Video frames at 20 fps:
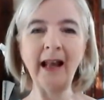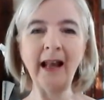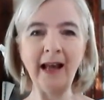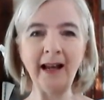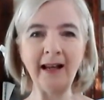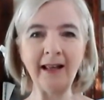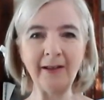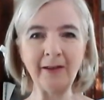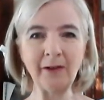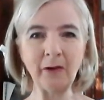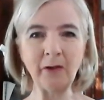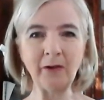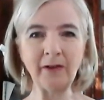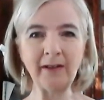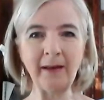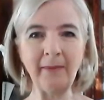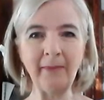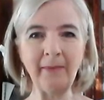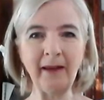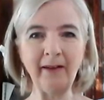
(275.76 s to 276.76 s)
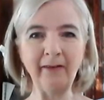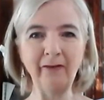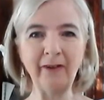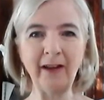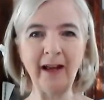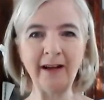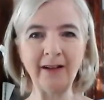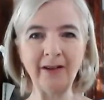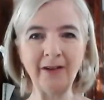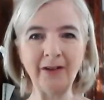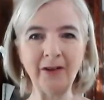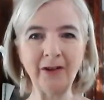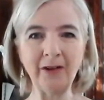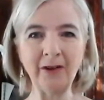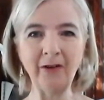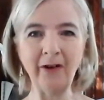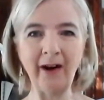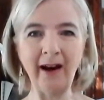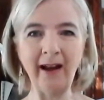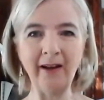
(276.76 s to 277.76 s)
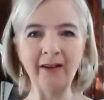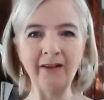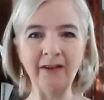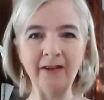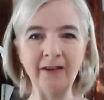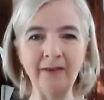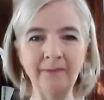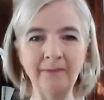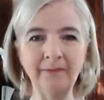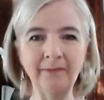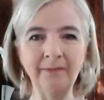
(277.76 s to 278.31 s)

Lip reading: Carly saw something flutter to the ground.